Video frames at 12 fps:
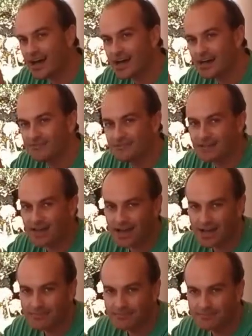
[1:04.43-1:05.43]
I've
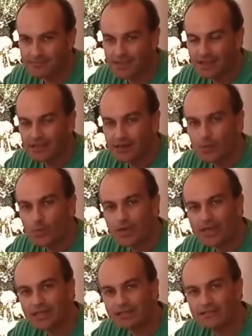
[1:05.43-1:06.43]
come
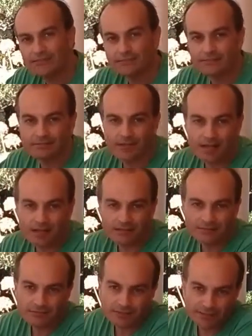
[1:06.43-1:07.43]
with
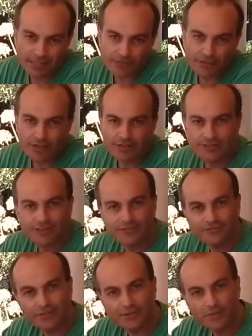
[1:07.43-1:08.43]
several
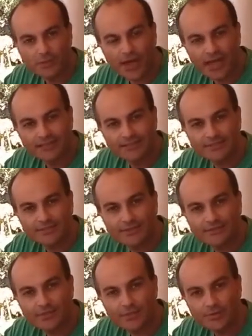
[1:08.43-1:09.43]
different ways to
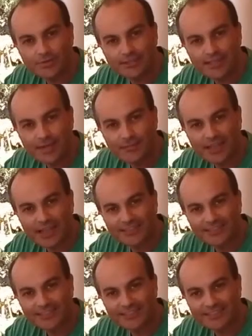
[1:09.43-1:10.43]
review the same
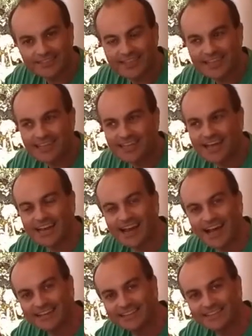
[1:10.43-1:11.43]
lesson in an
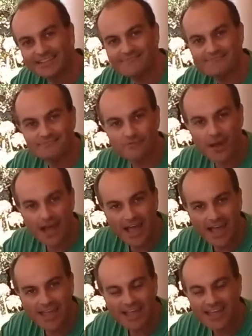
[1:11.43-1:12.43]
active
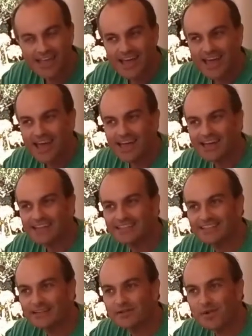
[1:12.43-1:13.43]
way
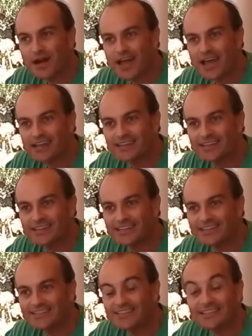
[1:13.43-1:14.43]
and in a way that
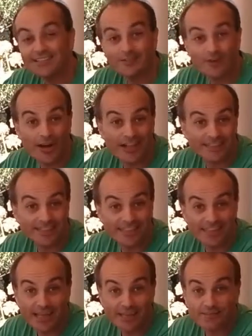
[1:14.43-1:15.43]
it's
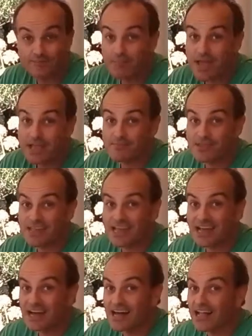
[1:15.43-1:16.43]
interesting and
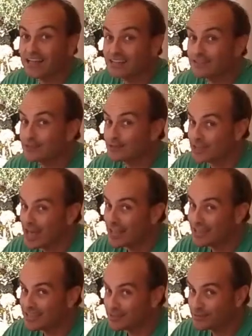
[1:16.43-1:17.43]
maybe a little
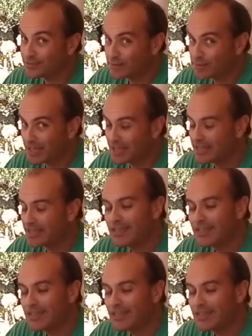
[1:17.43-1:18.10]
challenge for me.